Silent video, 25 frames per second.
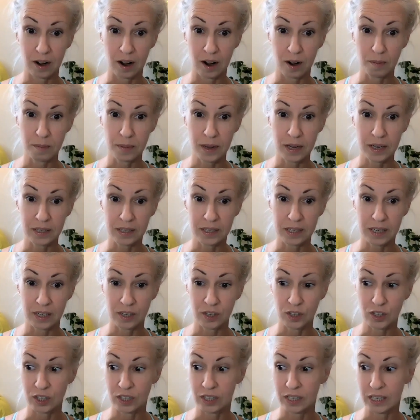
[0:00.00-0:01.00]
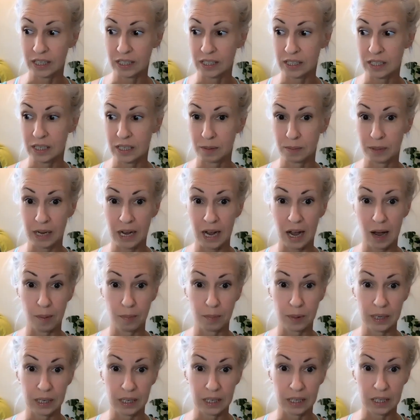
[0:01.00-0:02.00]
our meditation needs to be
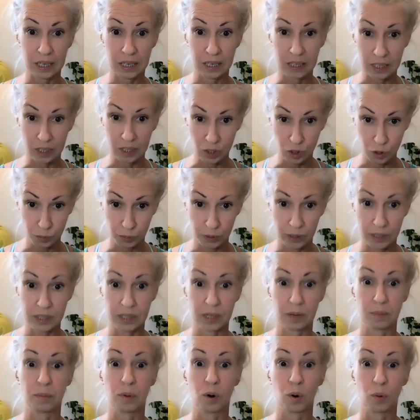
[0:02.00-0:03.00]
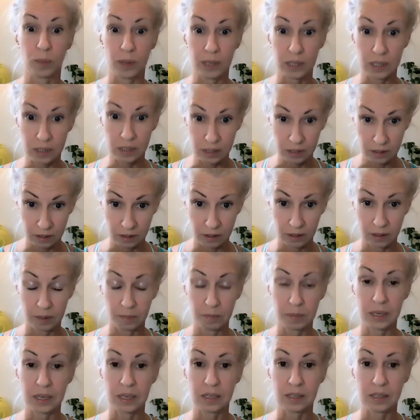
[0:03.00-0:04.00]
happening in each present moment,
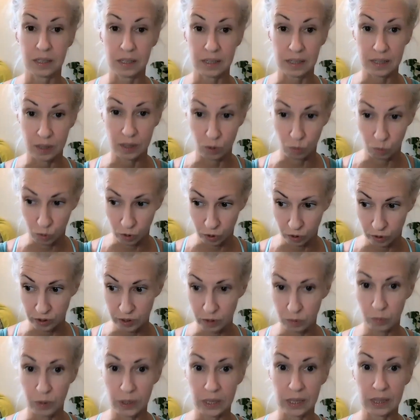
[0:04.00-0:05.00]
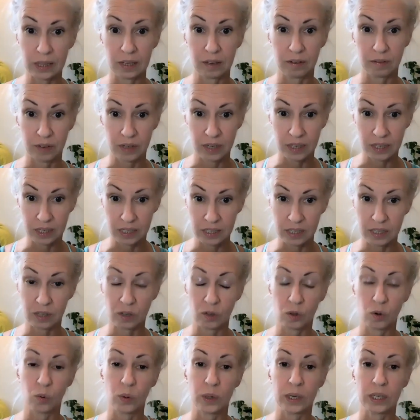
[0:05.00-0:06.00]
because the world that we live in
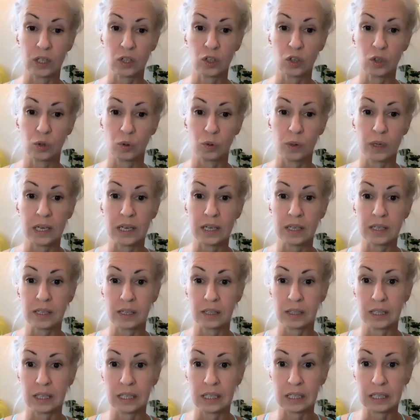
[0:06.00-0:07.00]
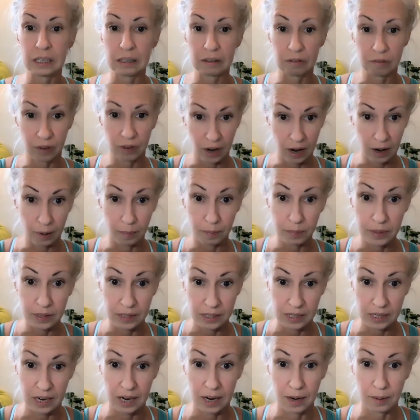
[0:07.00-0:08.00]
isn't going to easily give up the
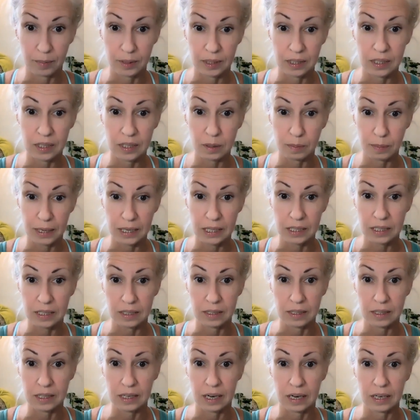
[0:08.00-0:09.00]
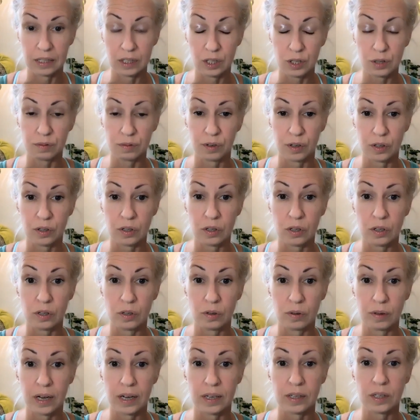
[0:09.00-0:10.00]
time and space and silence for us to
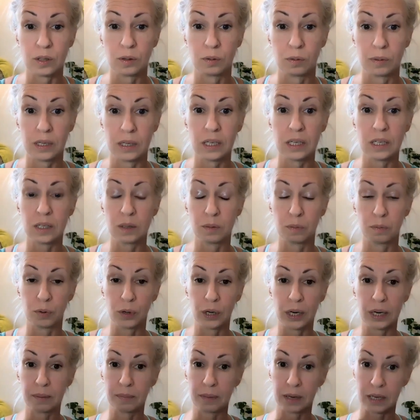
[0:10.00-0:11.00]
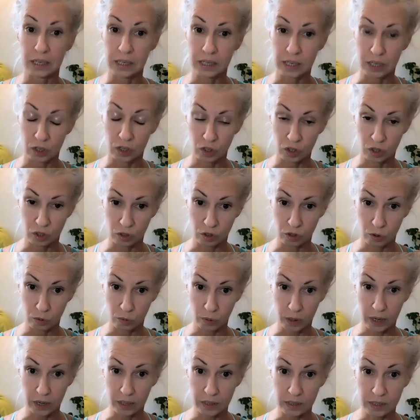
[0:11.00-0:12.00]
do that. So we need to bring meditation to
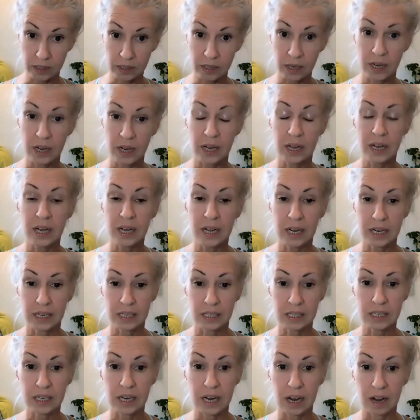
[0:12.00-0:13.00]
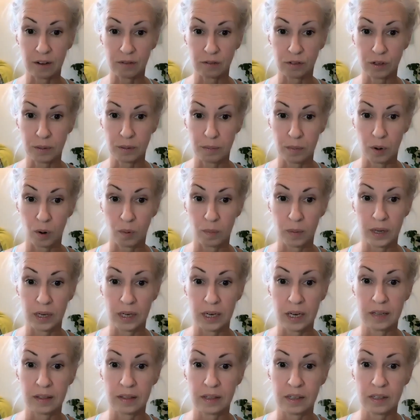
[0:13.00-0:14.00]
us into every
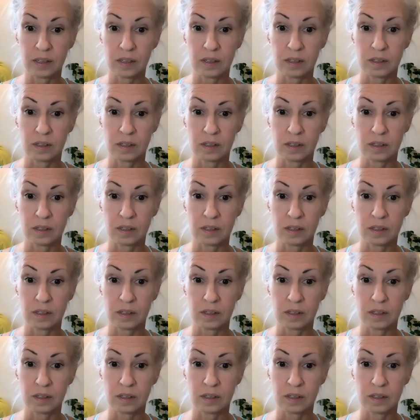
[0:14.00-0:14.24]
moment. And this is